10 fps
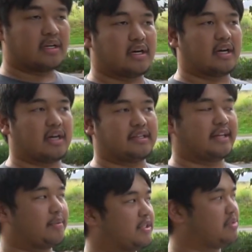Uh, then
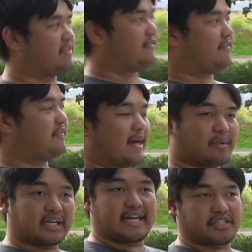I went to a
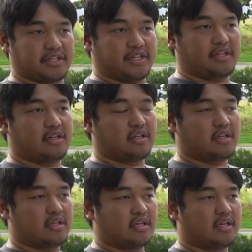fiberglass hood,
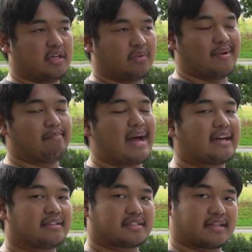went
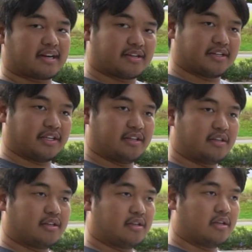back to stock hood
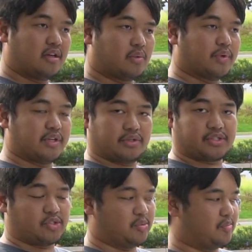with no
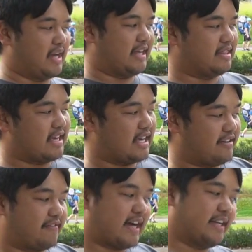scoop, and then
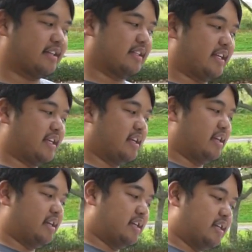finally
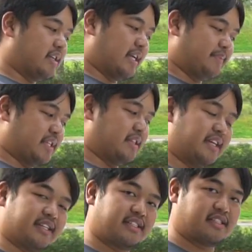came to
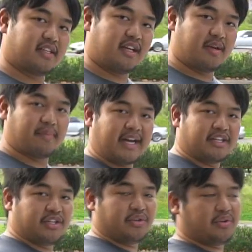this. Mind
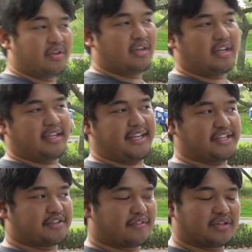you,
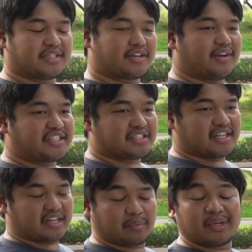each of those iterations
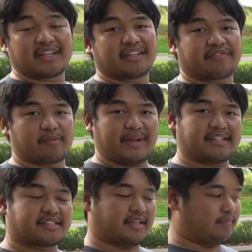had a completely different
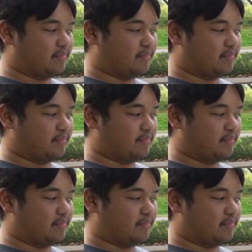paint scheme.